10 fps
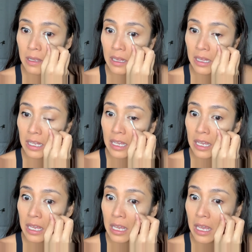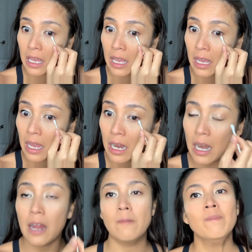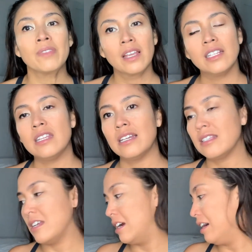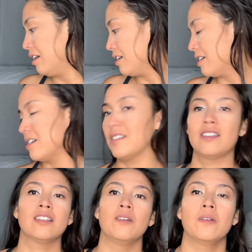clean the tears.